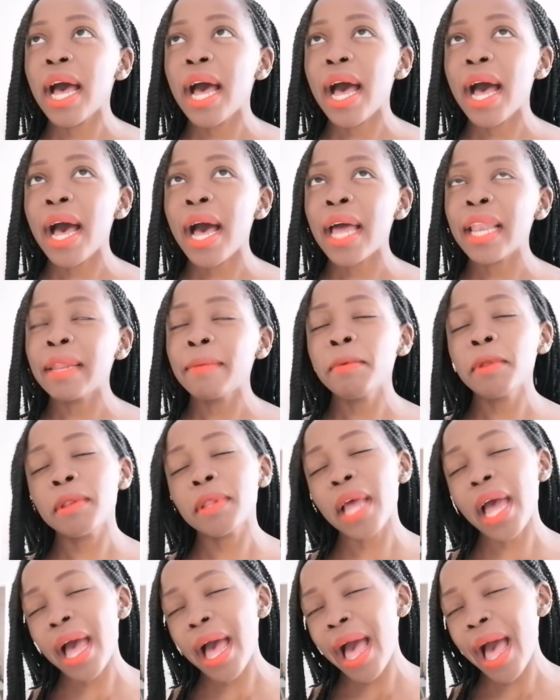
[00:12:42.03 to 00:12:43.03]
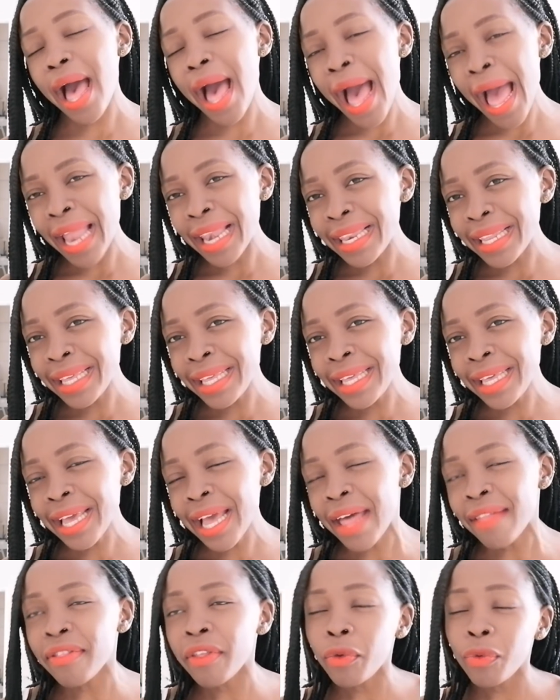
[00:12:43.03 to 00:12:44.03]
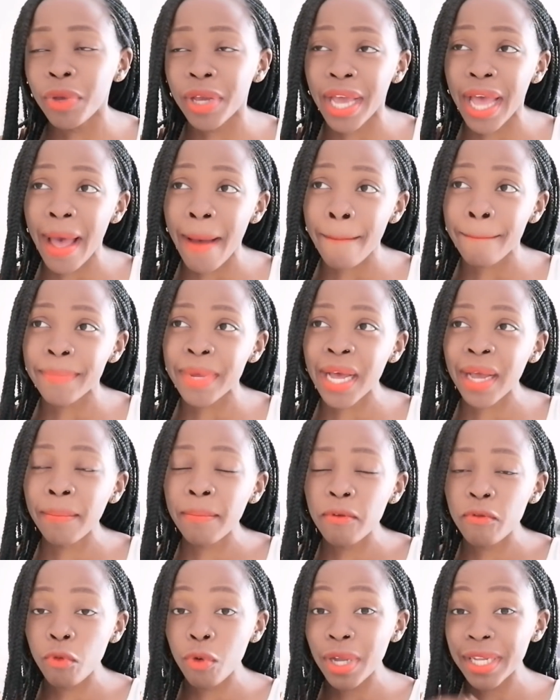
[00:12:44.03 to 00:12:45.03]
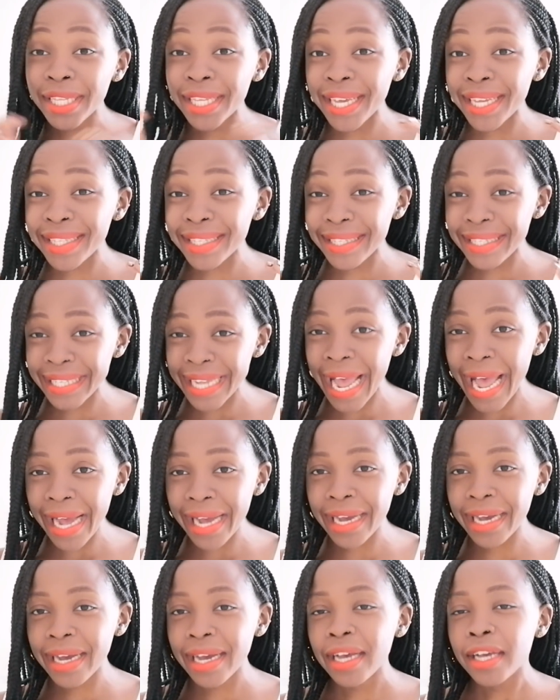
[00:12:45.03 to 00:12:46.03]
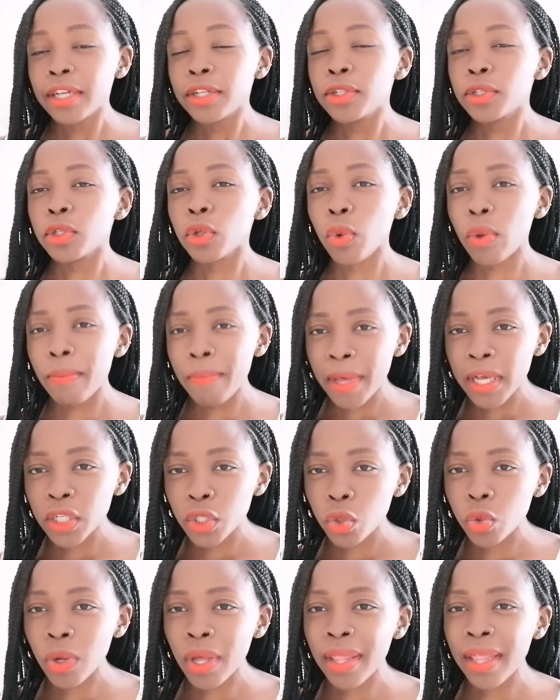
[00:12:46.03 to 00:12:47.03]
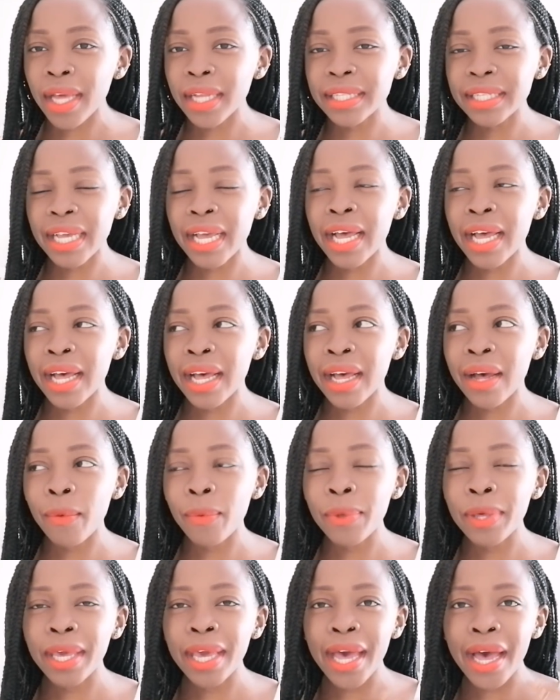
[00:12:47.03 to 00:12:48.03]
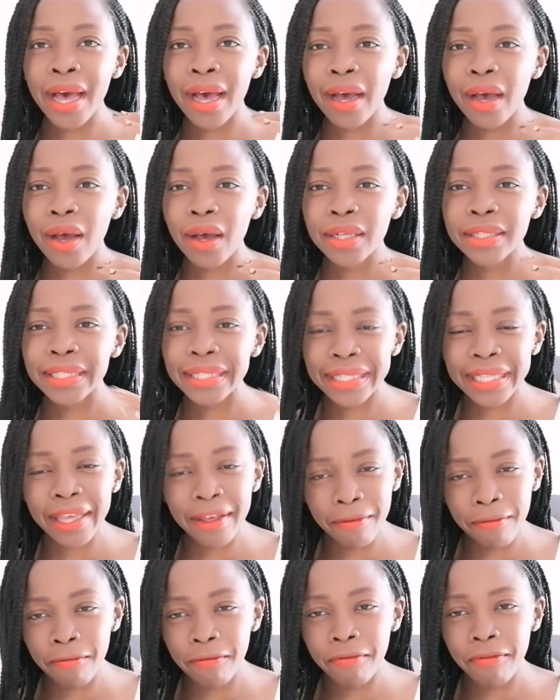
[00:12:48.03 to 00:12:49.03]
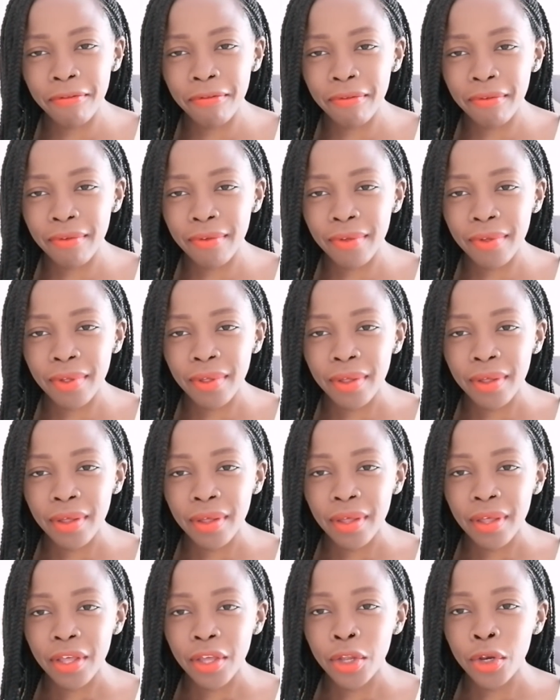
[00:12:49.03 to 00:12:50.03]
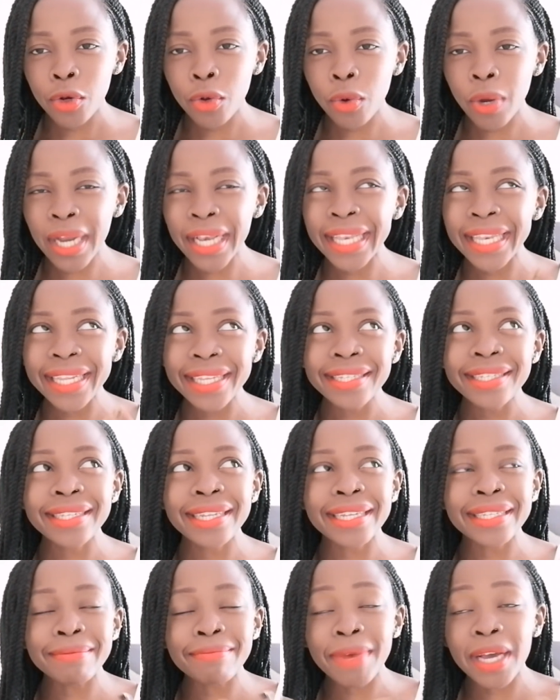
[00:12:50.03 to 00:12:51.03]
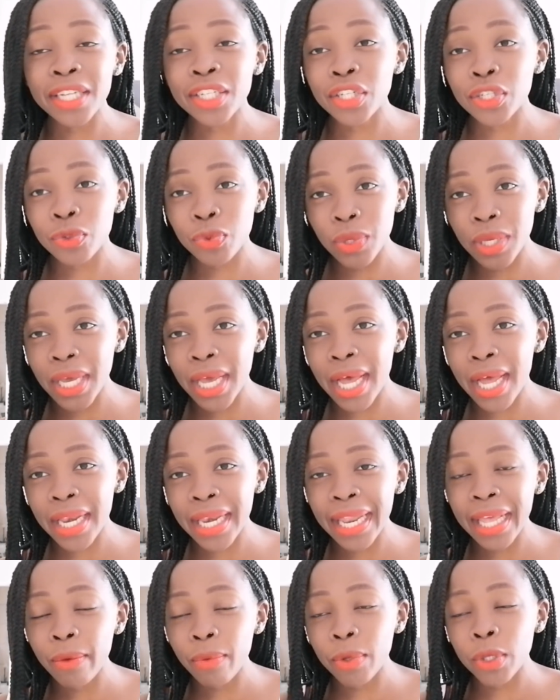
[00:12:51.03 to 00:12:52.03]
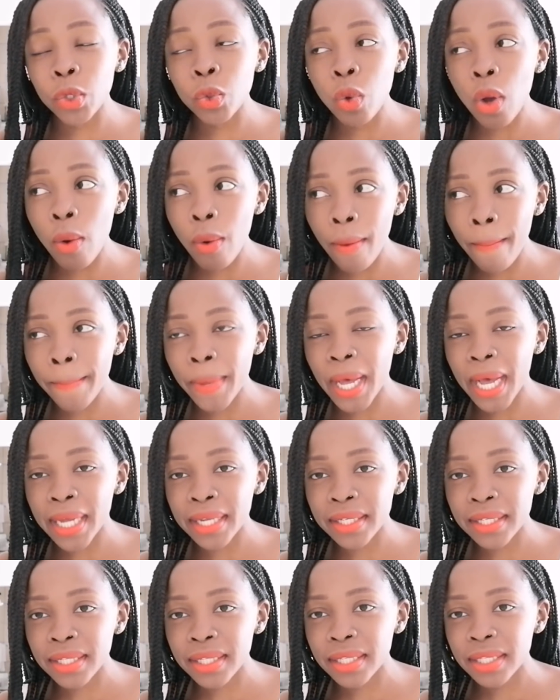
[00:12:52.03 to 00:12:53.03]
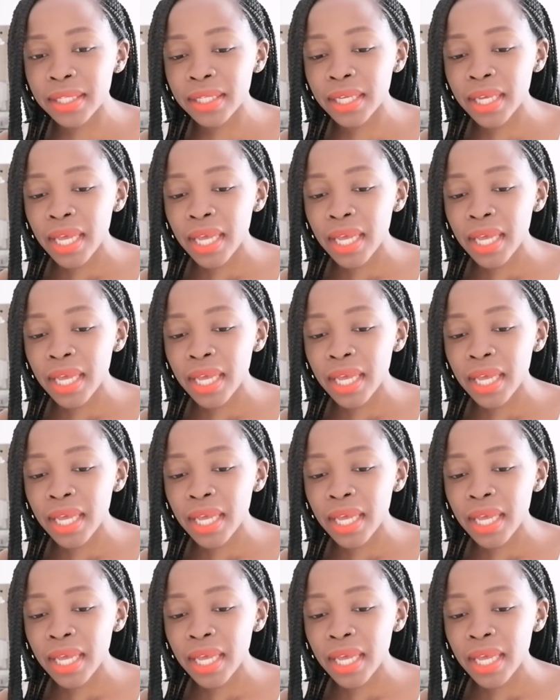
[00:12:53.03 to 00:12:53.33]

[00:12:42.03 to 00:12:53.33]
a little bit early and then we come back before it gets dark. So we make sure that we are safe, you know, at least as much as we can, like we do our parts.